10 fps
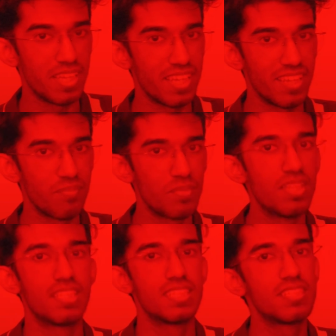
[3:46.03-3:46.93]
be A.
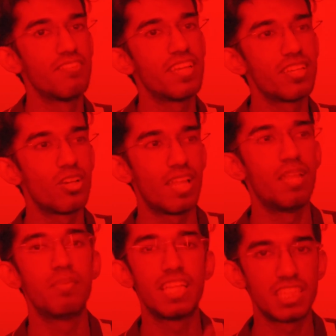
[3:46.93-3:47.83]
This is when your
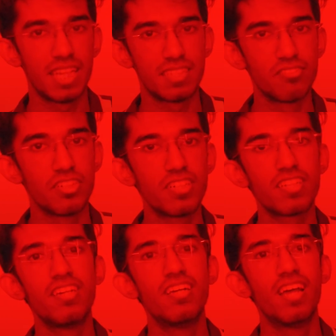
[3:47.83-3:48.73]
elimination hasn't
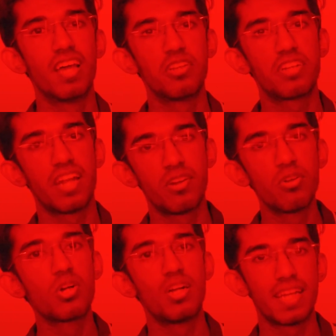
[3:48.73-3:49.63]
worked and you're trying to
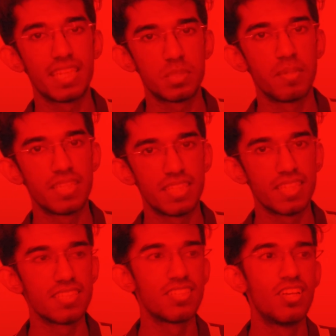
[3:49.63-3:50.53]
do context-based
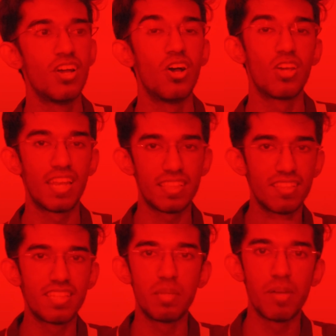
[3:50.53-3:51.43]
things, or like
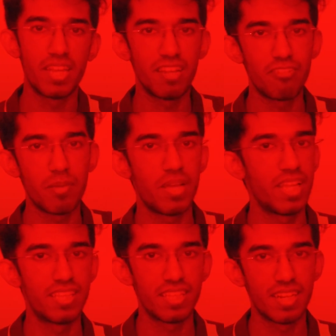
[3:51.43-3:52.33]
the 3x9,
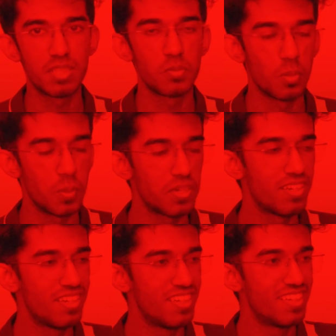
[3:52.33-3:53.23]
5x9 thing that I spoke
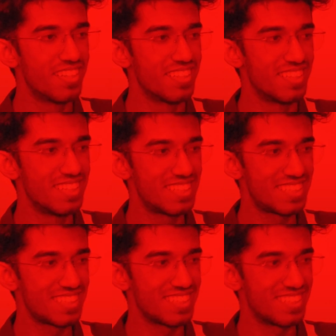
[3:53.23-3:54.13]
about.
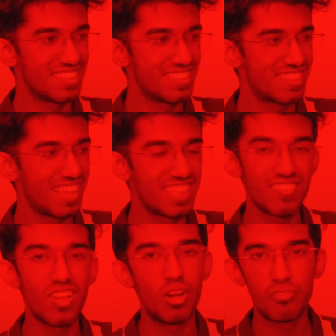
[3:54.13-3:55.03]
This takes
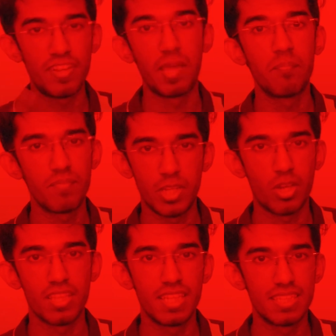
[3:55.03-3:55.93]
away a lot of time
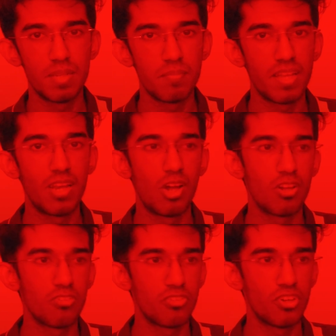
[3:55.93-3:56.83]
during the exam and a
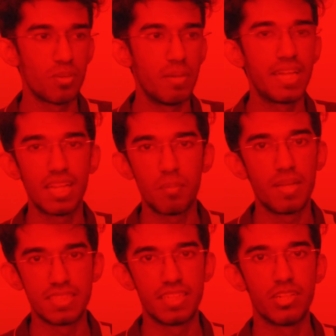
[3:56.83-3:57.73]
lot of your mental
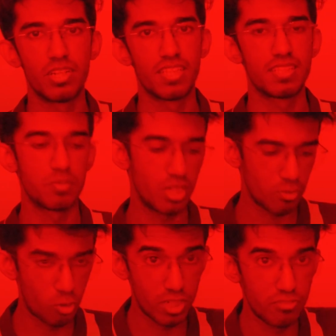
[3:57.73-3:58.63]
capacity during the exam.
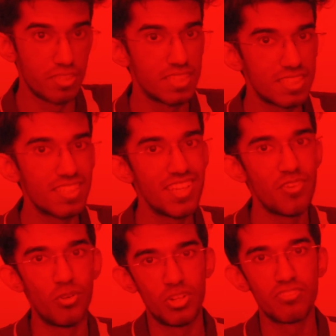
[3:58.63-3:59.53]
You're like, what if this,
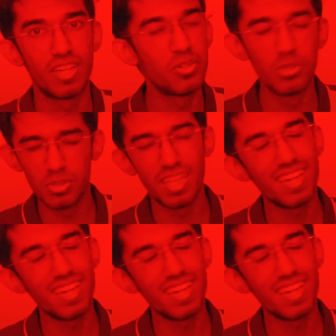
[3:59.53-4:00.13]
what if that? Don't do